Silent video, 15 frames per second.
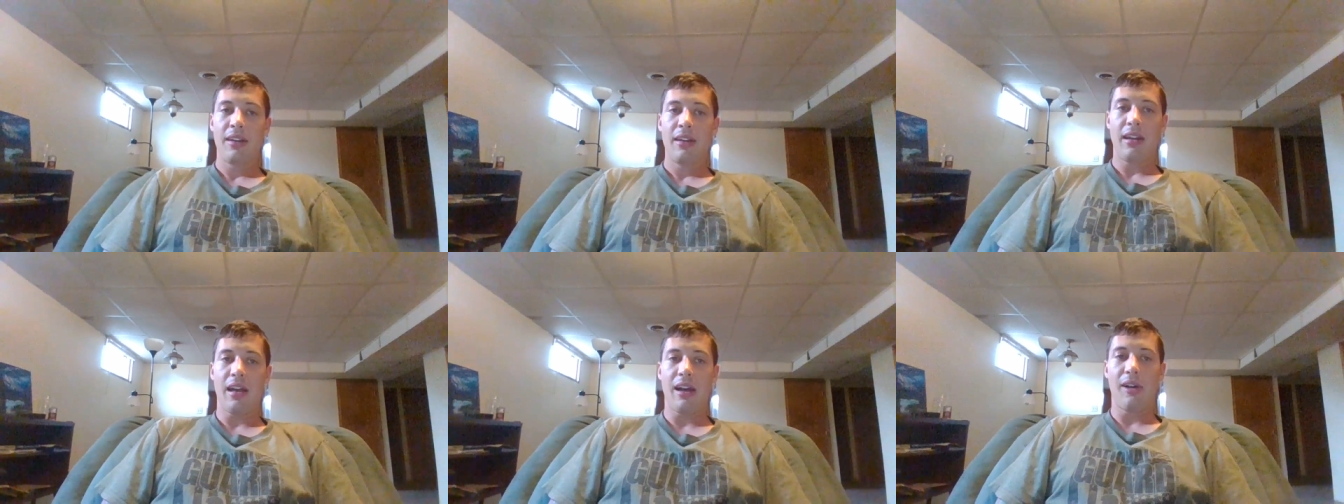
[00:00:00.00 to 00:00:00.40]

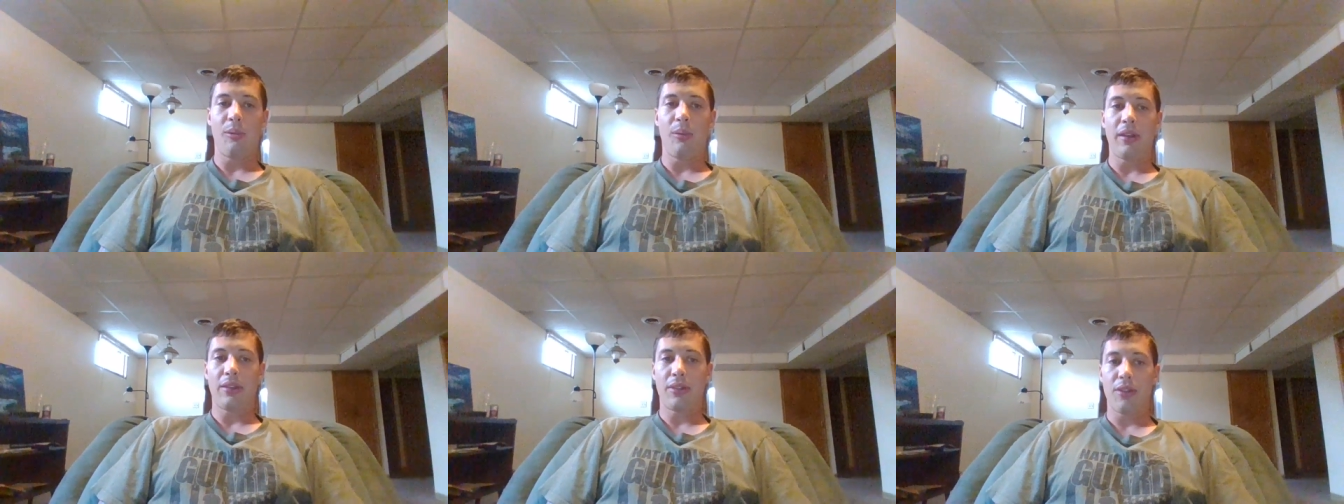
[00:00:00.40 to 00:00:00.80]

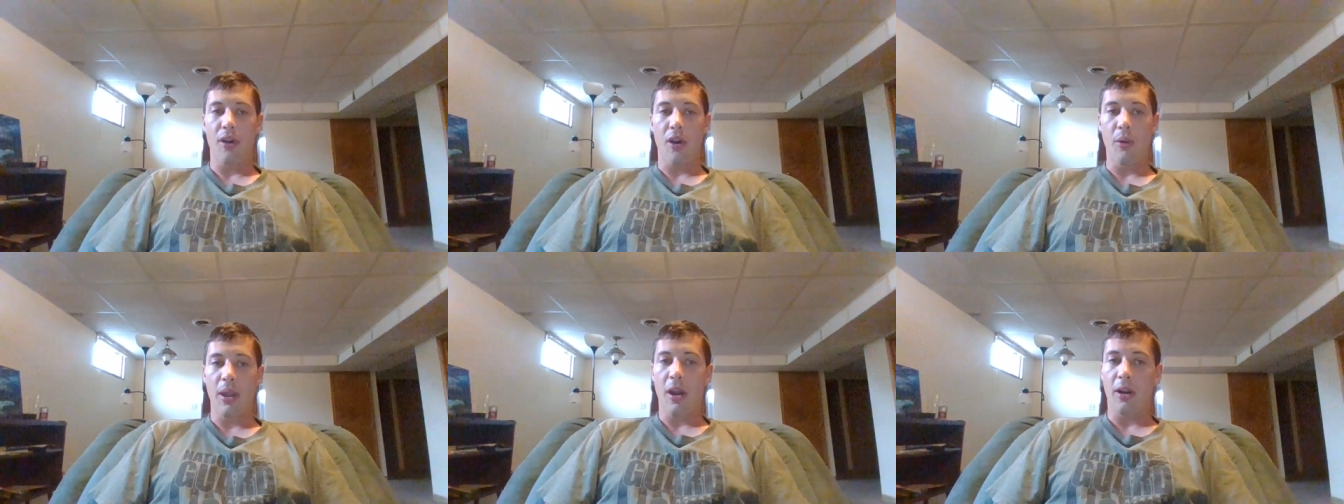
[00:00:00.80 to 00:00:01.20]
with
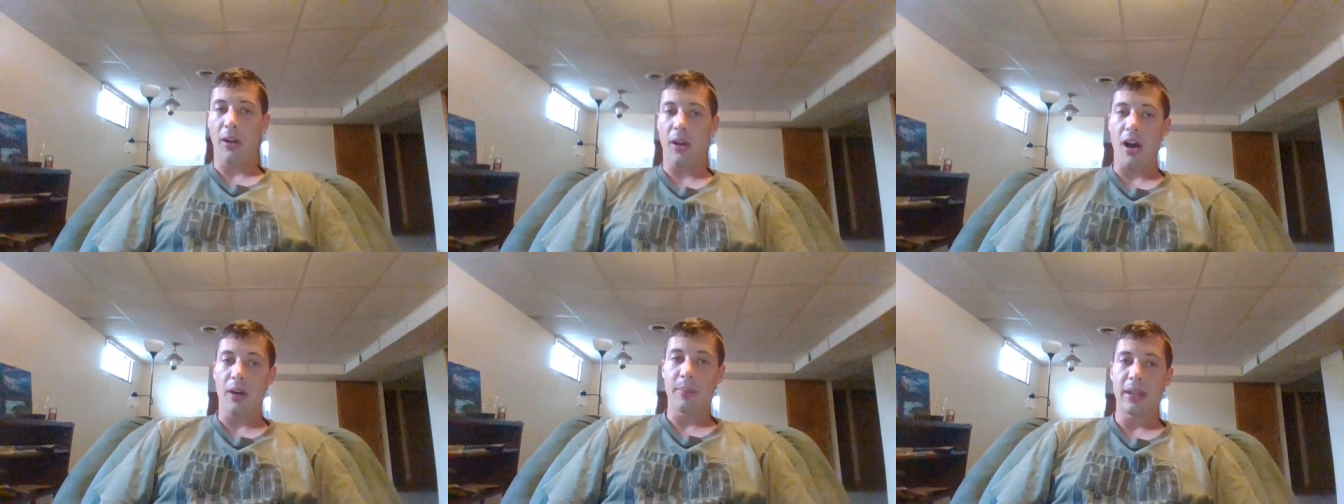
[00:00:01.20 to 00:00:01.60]

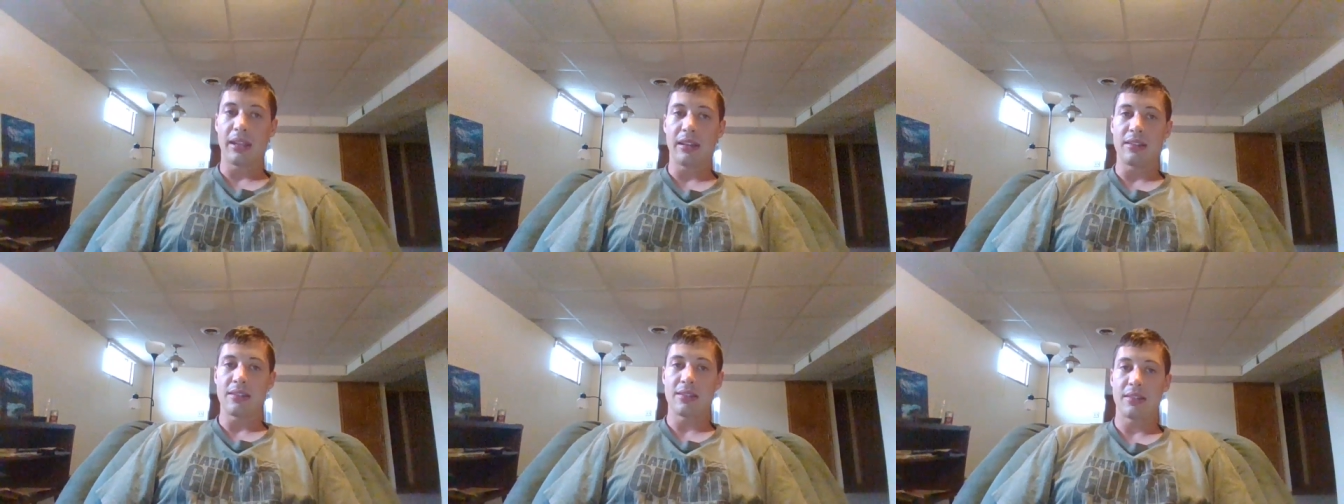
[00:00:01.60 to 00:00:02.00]

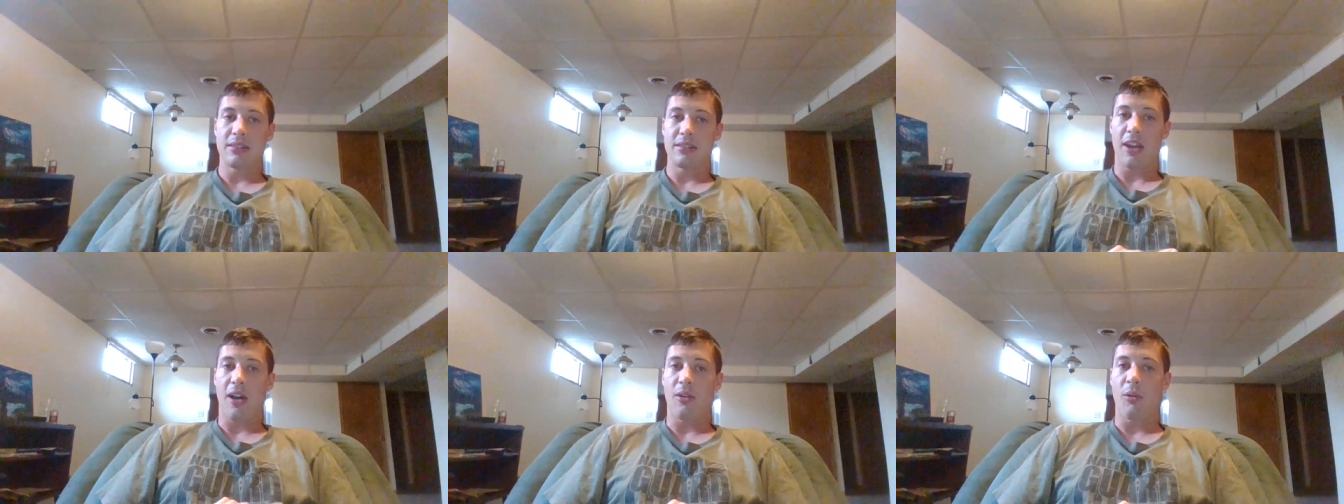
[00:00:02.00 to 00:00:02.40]

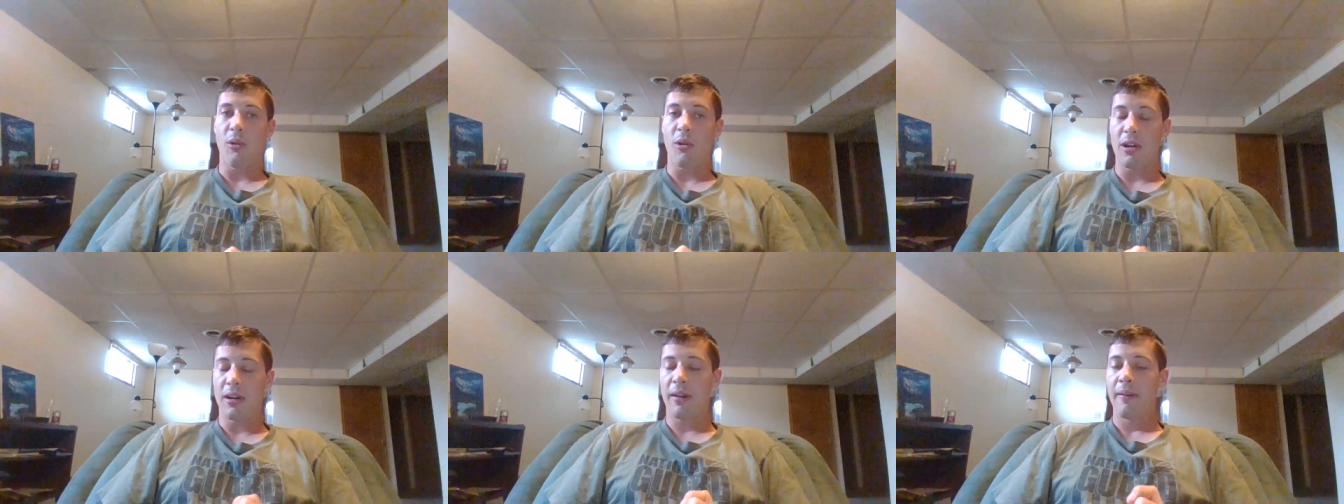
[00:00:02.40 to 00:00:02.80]

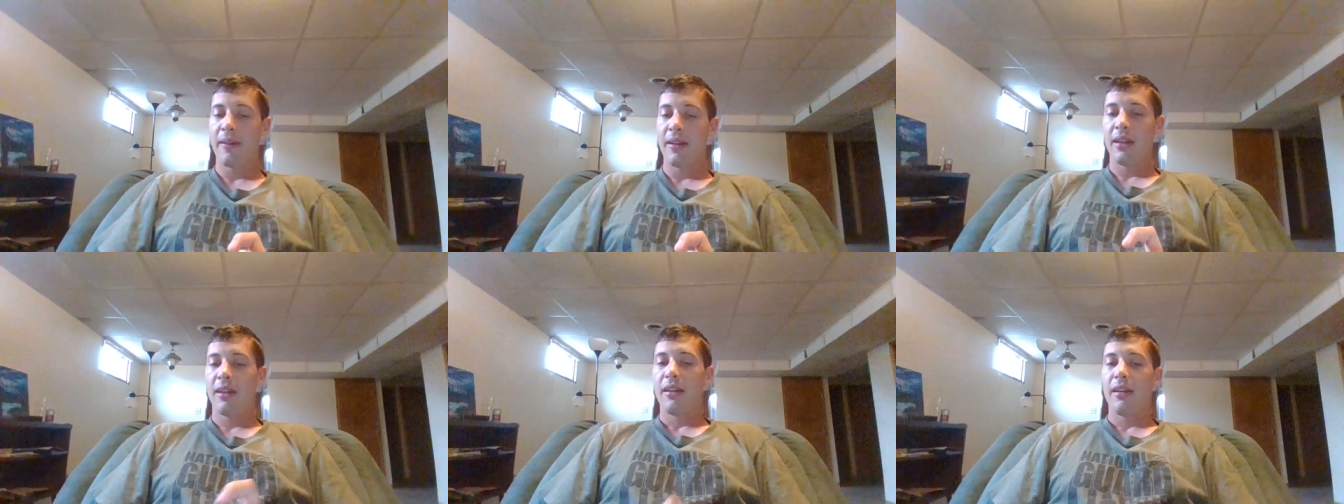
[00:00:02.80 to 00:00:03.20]
oercommons.org,
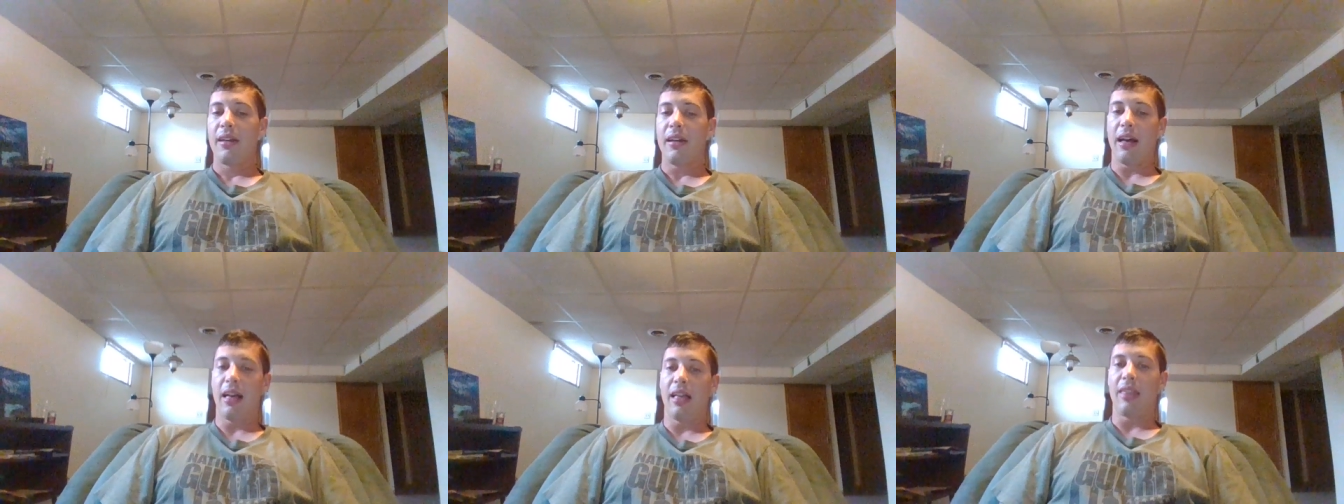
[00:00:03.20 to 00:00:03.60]

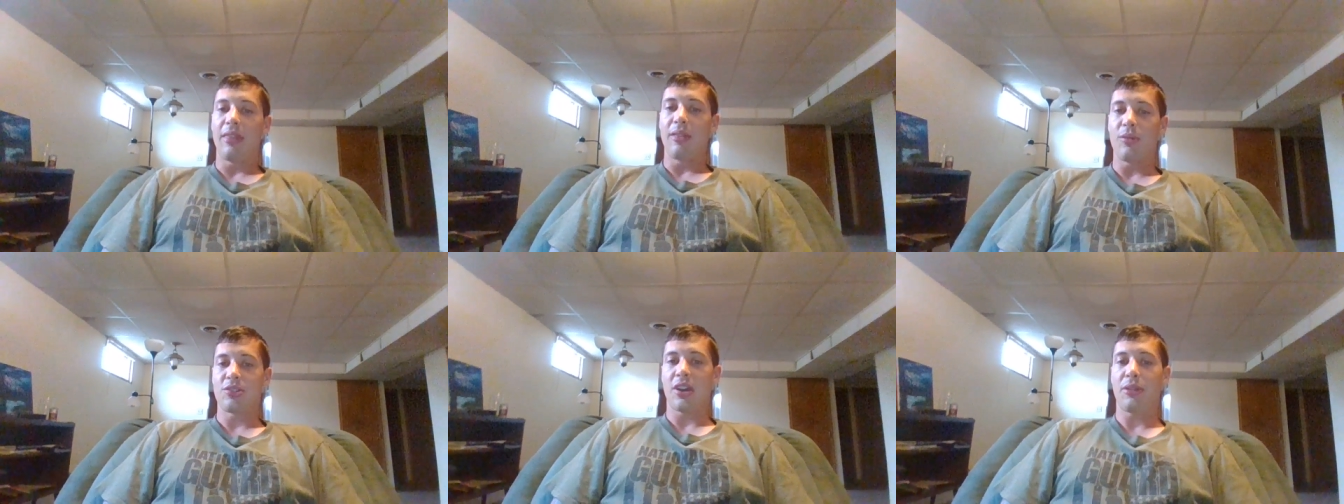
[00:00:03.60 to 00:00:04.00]

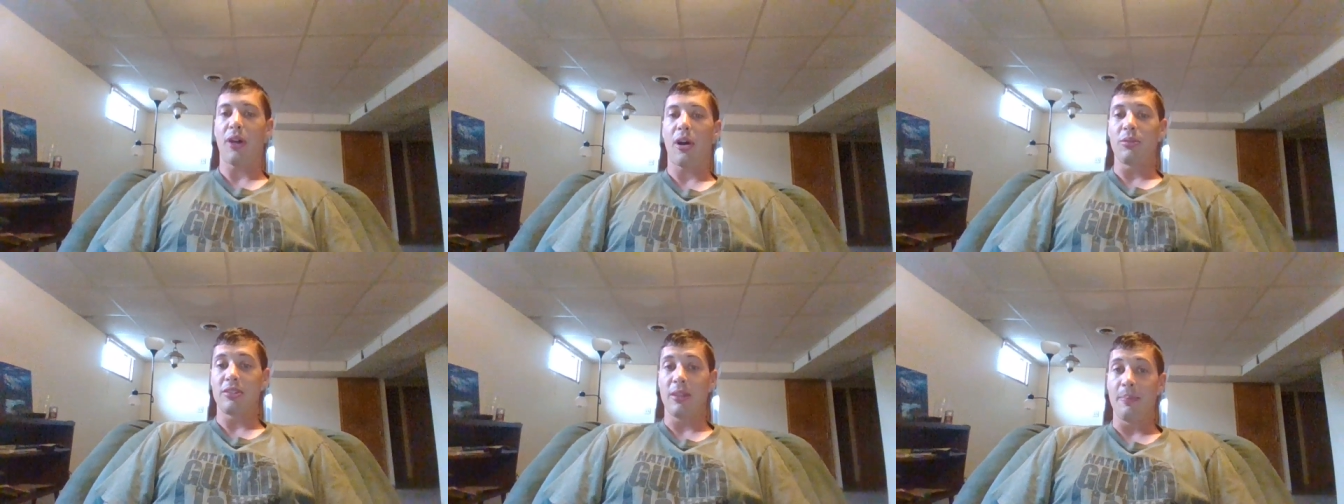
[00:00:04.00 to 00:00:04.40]
which I
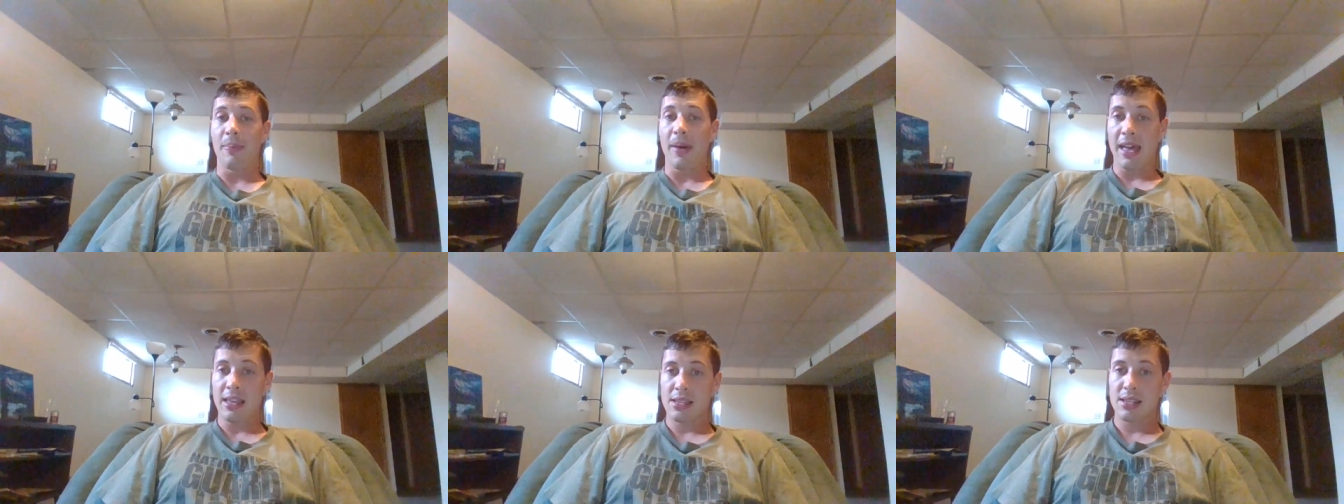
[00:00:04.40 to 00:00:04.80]
thought was the
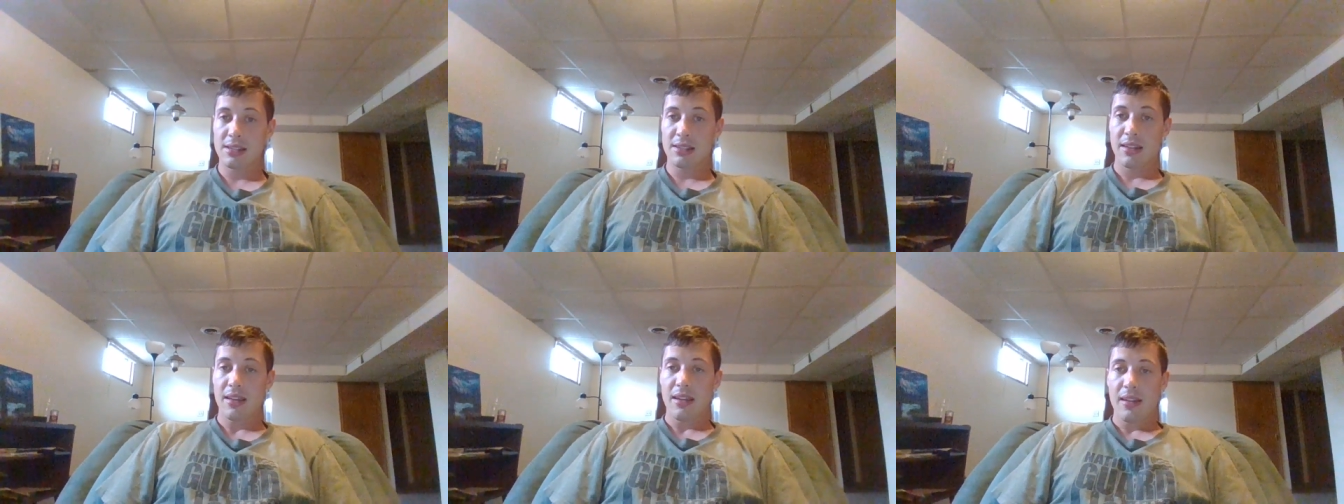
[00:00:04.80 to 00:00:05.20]

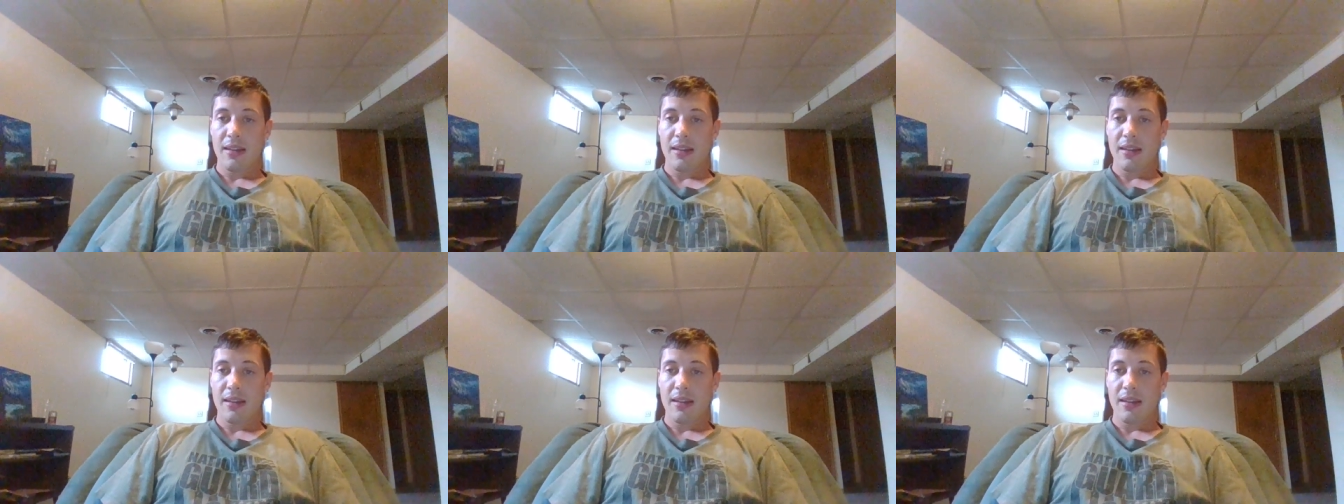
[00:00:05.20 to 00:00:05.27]
best.